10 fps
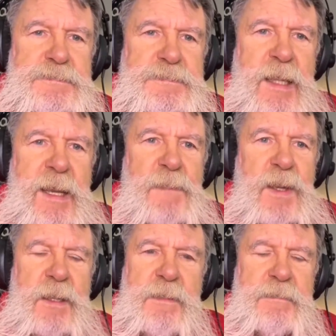I
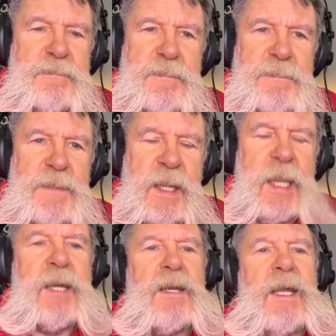mean,
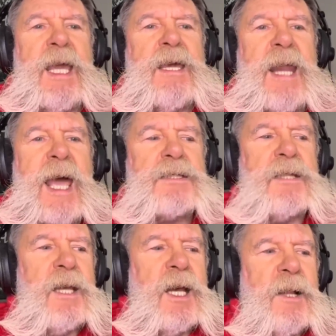he could
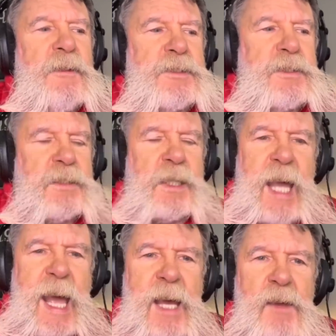actually, this is a
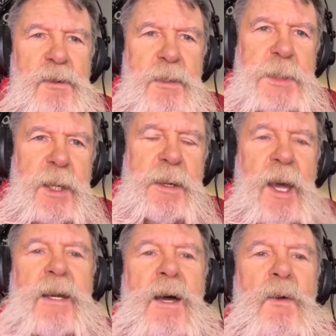guy who could fit
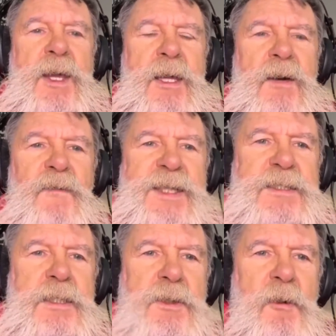not only in a
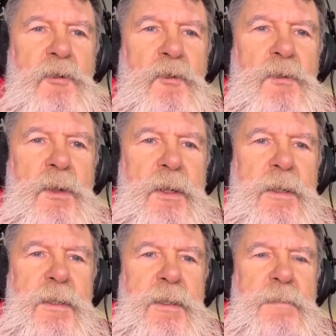wrestling circle,
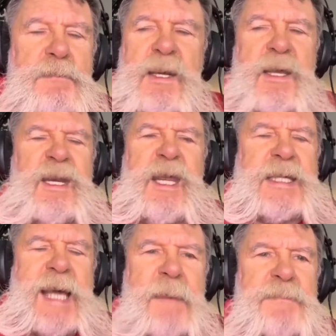but any
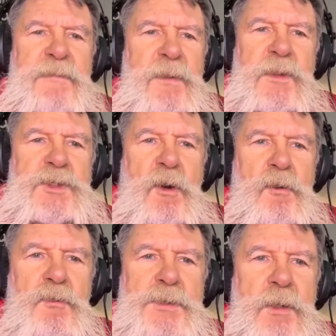type of other
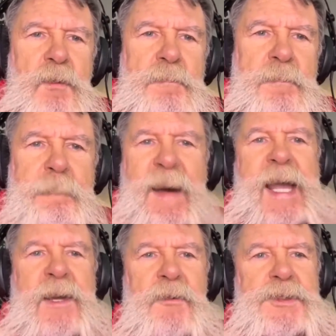circle too.
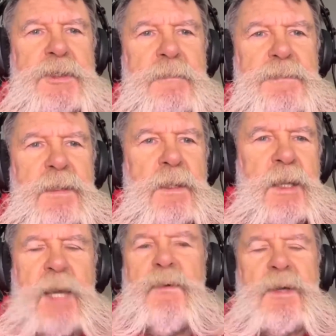Bankers.
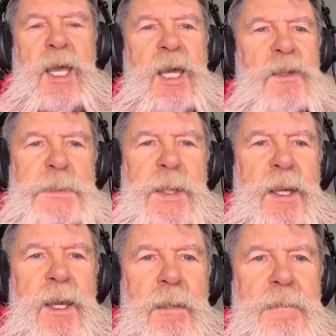He could fit
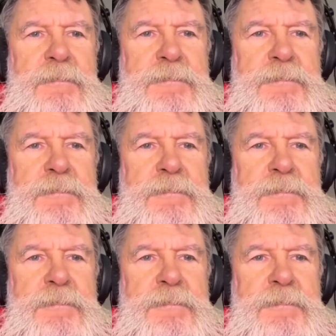in.